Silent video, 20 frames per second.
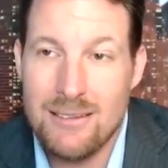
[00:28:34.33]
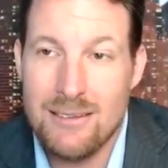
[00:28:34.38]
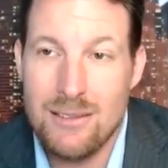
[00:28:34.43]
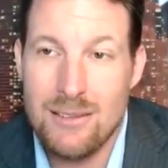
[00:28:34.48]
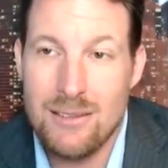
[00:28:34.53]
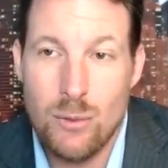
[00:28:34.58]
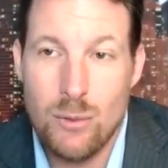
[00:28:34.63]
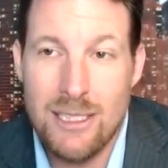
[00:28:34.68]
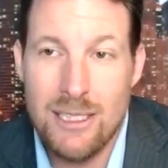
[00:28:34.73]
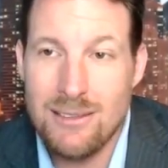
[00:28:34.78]

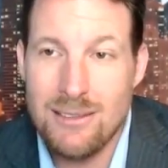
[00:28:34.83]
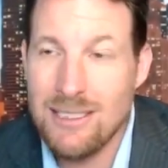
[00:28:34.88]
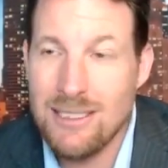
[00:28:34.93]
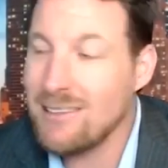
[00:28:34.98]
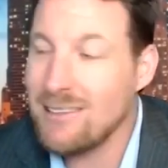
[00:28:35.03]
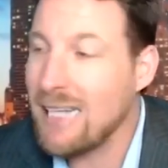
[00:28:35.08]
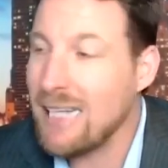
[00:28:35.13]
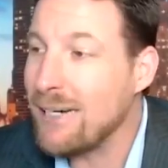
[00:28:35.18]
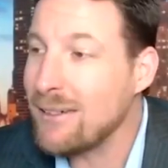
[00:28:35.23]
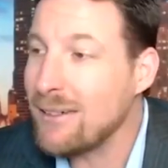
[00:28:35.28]

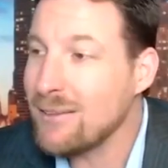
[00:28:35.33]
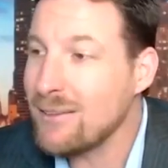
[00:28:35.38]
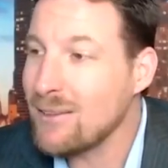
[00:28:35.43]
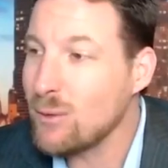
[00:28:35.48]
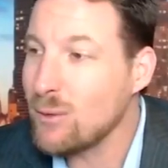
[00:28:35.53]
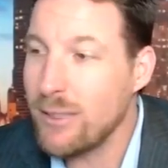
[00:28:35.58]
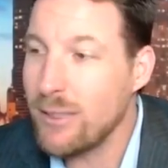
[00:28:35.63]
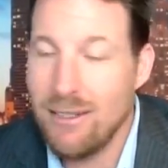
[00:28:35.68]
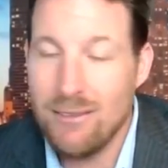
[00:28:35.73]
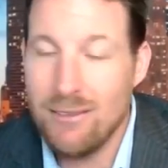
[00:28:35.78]
26,000
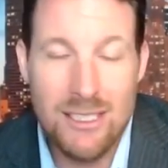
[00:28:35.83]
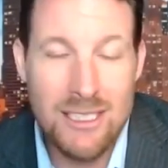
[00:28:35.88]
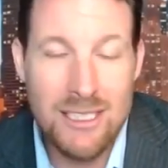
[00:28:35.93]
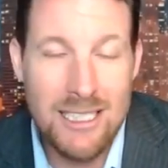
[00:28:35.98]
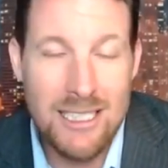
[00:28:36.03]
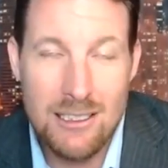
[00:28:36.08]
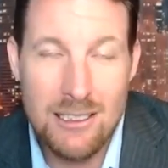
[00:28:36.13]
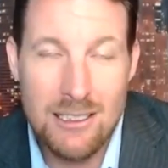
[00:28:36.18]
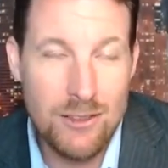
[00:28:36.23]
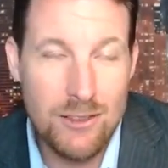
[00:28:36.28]
or whatever it
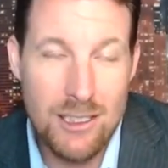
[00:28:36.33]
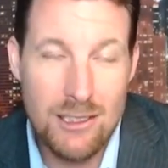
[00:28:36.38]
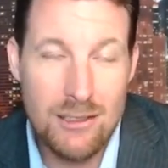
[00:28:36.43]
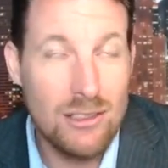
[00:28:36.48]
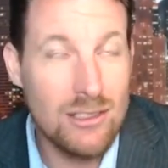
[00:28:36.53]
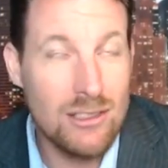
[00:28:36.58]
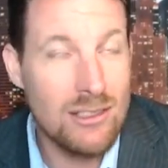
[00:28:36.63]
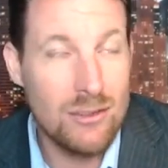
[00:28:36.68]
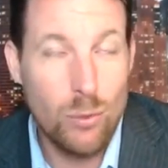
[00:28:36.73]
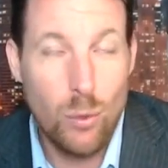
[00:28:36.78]
is for you
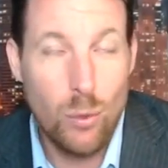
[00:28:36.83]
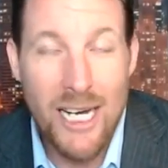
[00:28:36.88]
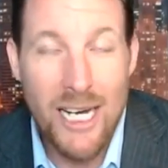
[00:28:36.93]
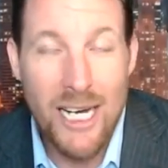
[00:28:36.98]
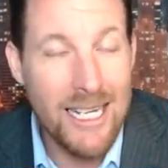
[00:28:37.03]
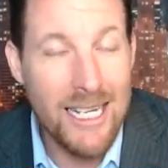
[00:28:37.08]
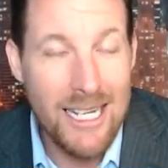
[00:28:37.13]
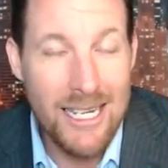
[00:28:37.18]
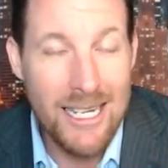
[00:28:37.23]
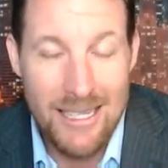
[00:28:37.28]
just
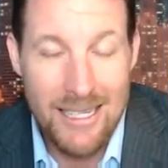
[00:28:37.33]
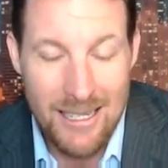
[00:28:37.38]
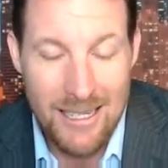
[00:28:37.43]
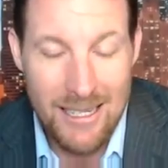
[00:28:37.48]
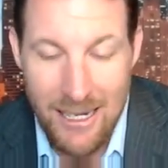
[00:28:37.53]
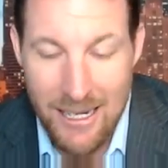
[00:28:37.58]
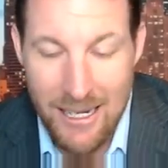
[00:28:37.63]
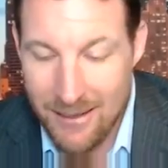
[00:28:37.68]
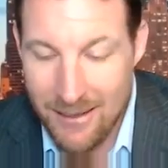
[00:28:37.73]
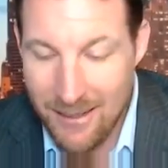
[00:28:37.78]
winging it and
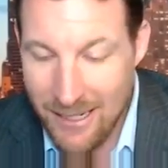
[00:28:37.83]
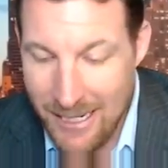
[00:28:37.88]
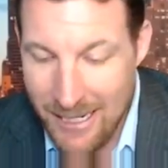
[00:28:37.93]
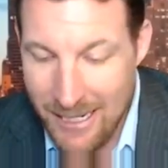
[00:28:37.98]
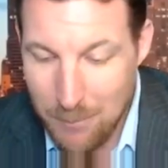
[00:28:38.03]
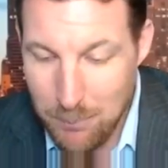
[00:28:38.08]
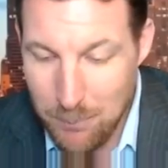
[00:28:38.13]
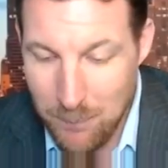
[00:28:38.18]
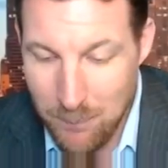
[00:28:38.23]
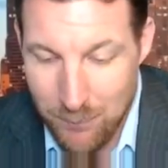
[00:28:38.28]
not
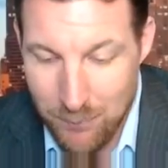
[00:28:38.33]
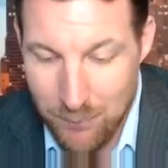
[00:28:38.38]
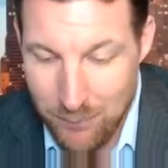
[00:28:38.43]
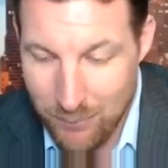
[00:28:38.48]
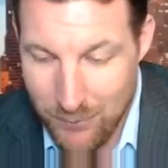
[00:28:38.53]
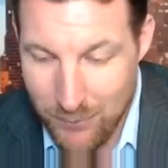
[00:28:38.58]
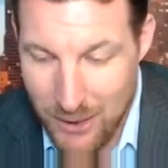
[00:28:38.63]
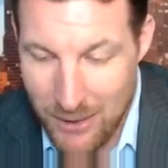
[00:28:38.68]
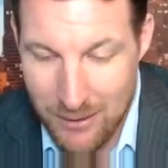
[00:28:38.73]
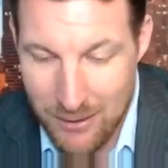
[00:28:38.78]
like,
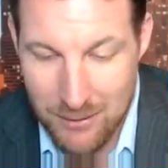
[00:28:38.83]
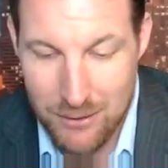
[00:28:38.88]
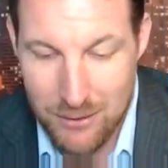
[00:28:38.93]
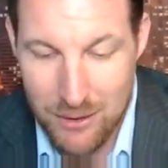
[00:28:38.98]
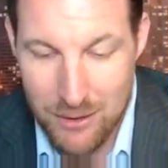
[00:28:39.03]
just